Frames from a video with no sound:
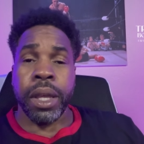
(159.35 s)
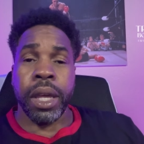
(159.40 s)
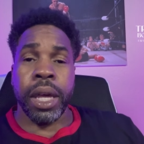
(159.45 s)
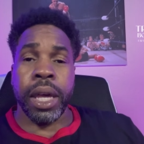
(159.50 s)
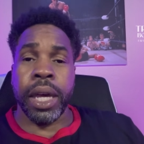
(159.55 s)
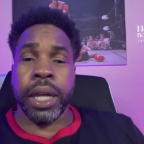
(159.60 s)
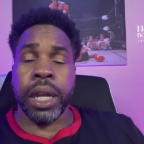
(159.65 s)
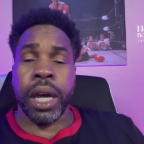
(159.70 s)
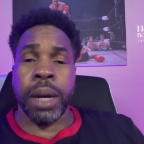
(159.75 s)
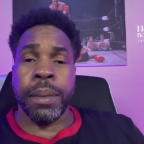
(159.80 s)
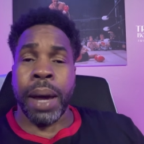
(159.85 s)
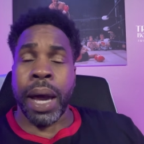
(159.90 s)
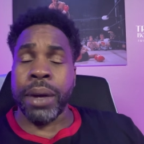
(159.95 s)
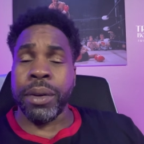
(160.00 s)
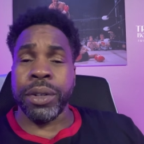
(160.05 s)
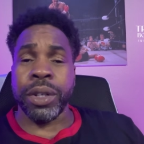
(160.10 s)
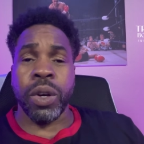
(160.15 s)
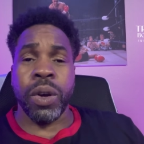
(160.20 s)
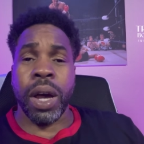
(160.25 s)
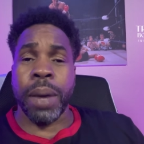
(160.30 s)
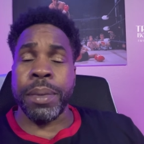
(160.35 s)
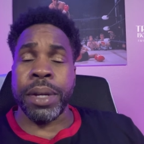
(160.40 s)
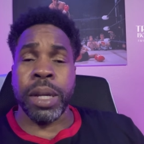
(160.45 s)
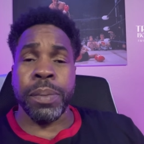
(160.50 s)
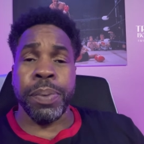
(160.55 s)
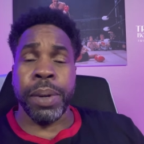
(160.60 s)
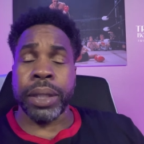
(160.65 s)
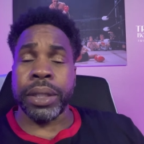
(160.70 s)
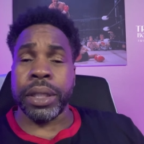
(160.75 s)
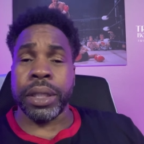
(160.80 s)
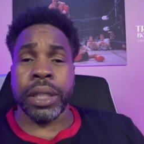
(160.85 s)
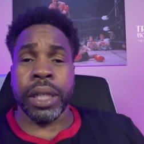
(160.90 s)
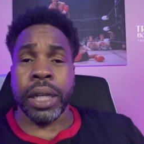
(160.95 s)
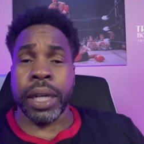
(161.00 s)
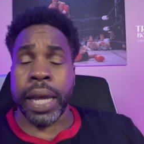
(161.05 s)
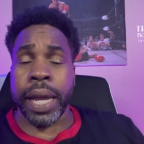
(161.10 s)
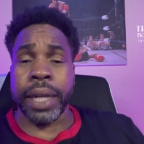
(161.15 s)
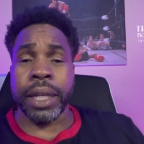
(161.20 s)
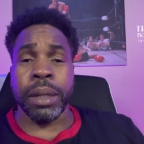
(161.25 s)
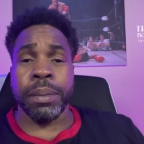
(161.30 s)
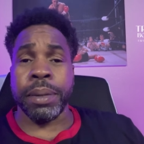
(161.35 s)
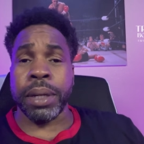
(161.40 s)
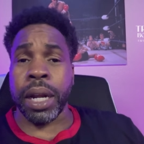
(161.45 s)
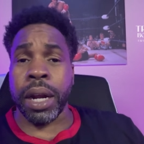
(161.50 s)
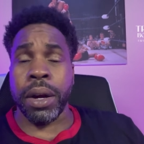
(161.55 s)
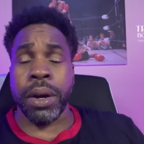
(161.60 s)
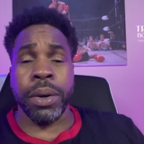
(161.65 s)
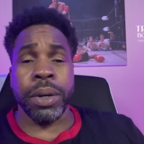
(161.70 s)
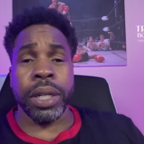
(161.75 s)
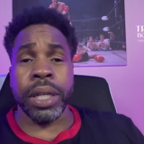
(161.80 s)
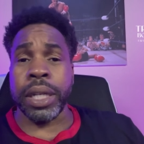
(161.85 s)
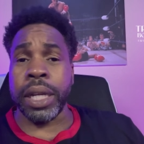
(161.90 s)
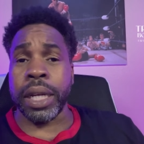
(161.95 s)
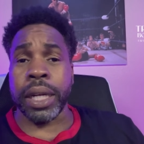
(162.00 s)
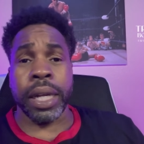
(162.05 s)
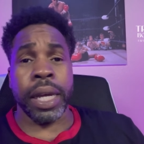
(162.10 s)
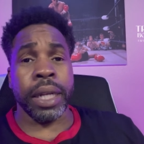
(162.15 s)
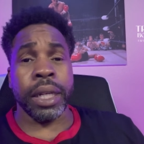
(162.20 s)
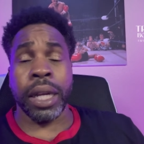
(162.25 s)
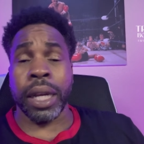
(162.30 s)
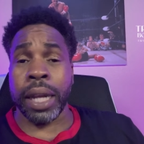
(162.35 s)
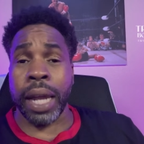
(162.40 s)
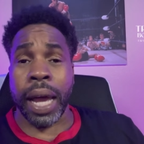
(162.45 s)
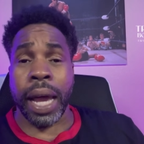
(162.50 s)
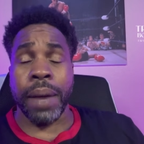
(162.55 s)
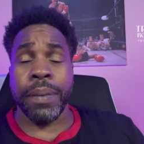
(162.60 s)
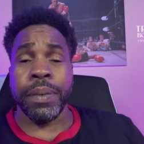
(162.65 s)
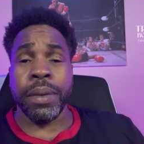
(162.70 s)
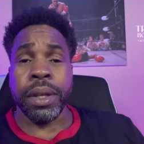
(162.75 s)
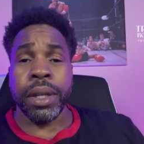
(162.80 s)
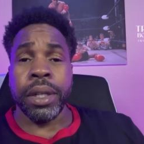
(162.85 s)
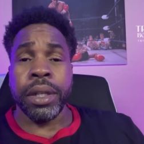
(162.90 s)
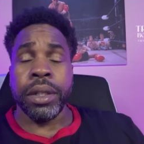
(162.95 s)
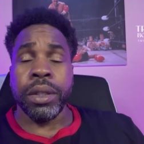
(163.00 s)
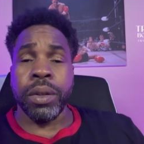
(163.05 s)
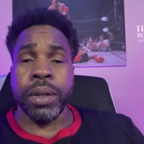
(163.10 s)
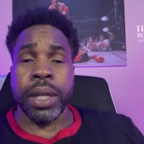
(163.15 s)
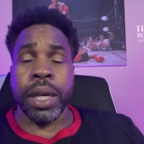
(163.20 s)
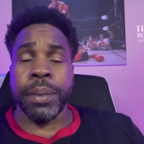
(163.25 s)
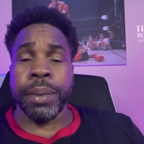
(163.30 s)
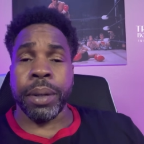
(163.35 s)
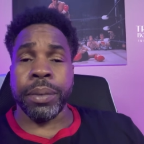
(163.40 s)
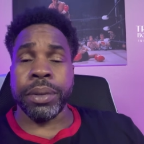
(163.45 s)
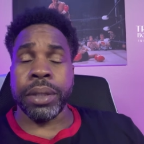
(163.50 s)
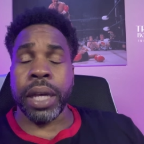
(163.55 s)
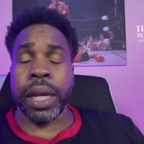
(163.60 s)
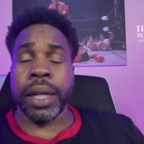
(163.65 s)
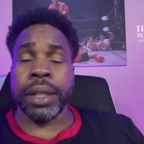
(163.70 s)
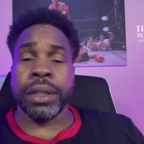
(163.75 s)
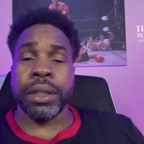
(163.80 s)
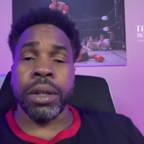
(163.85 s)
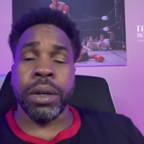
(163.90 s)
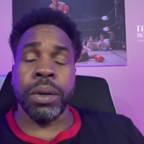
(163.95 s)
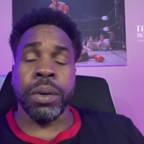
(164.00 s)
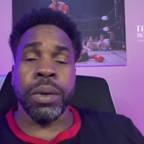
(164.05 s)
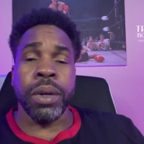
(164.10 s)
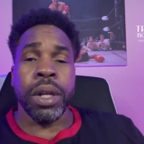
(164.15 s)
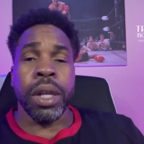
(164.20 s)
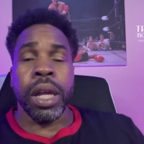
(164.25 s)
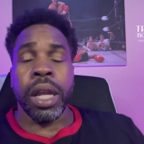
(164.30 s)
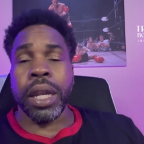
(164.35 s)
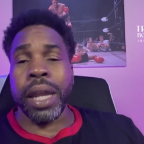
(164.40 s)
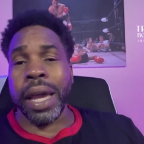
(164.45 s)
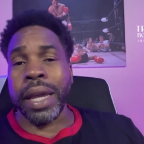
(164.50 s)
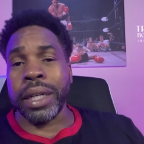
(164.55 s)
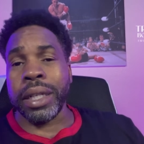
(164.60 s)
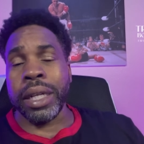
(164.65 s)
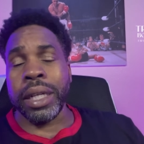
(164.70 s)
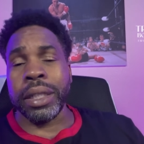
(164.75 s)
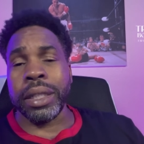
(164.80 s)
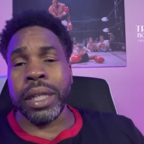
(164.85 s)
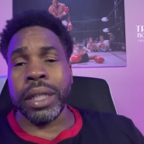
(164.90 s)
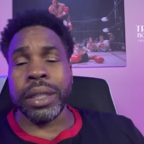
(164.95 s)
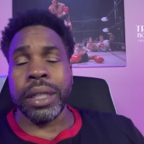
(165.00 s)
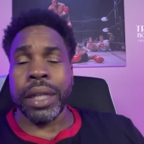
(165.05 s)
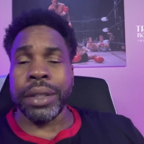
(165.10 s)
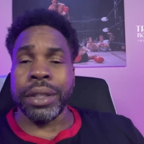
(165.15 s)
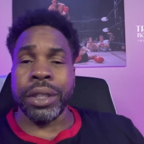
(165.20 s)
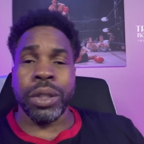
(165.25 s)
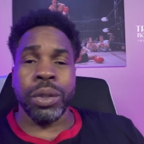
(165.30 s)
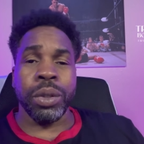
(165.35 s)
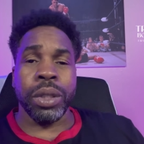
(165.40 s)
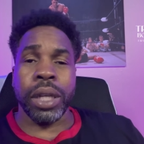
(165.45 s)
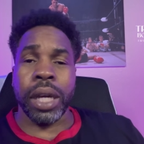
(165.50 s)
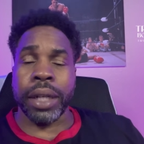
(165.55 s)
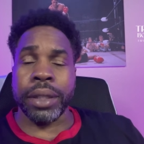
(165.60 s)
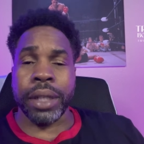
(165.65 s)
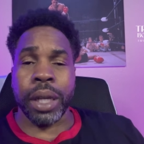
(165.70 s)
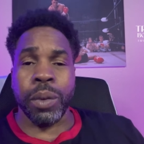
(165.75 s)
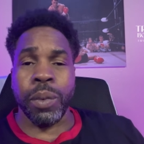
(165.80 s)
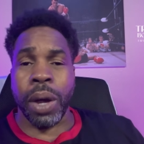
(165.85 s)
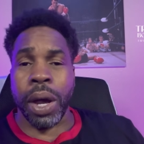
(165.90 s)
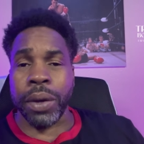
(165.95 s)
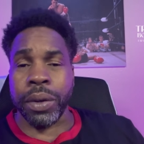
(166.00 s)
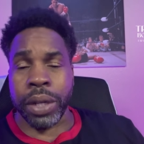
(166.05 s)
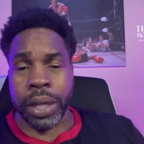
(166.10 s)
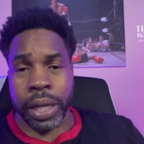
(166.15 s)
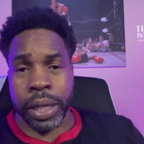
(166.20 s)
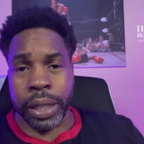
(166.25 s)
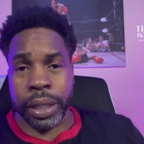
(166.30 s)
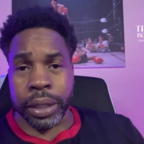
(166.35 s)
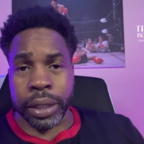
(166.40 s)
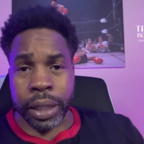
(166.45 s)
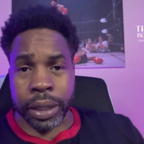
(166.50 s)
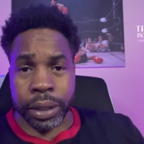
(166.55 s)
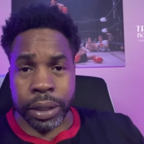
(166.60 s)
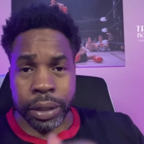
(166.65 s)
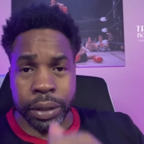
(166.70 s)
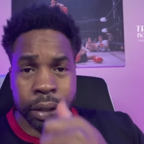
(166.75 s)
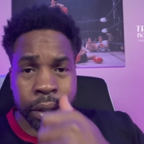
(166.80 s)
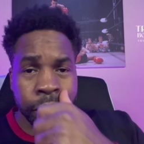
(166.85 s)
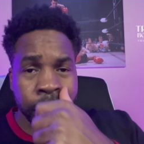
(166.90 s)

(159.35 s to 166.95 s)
And um, I don't know how many punches he landed, but I heard he didn't land a lot. You get what I'm saying? So, like, this this doesn't do Deontay Wilder any justice.